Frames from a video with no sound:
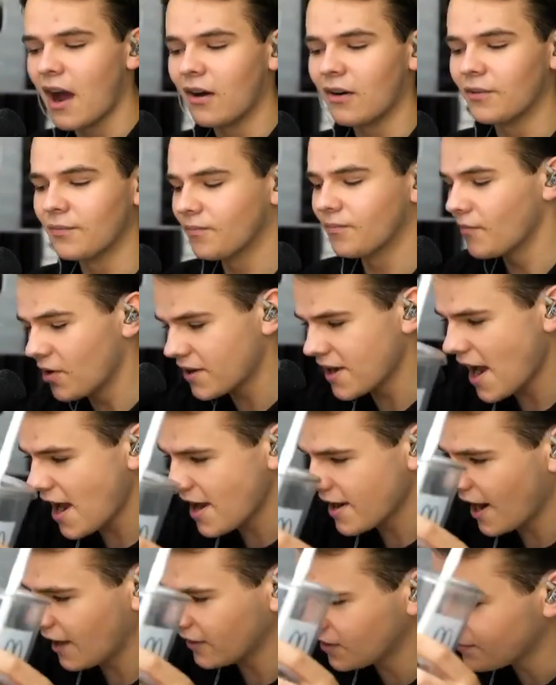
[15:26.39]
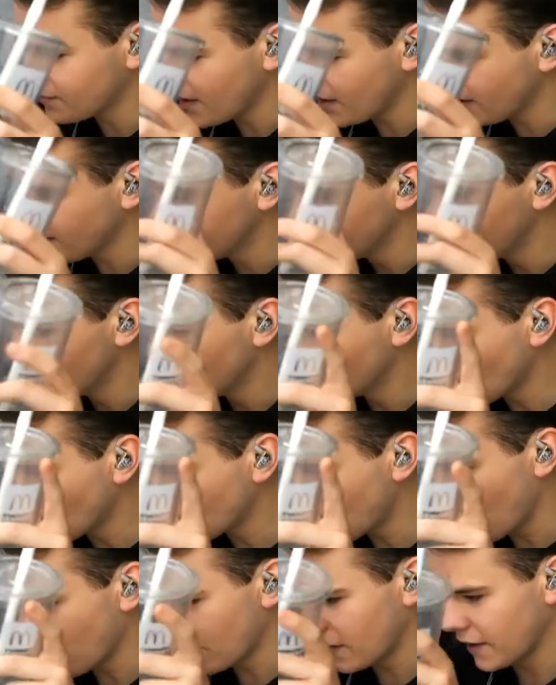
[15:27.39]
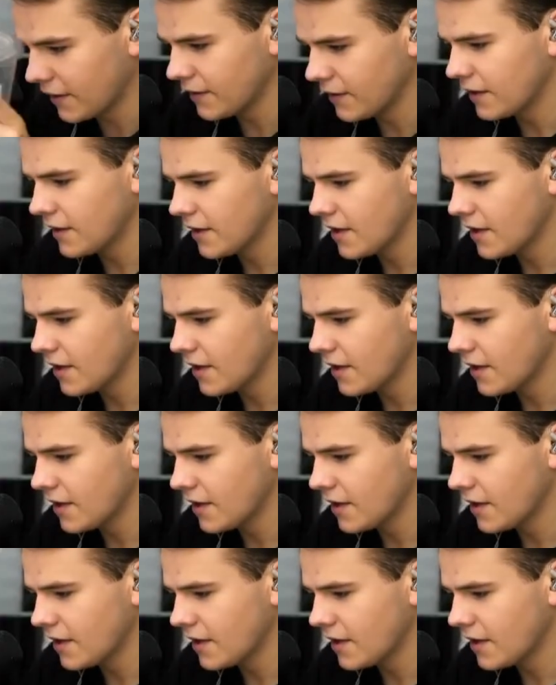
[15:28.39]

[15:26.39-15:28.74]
now. Okay, Kellen Bellin? Don't worry.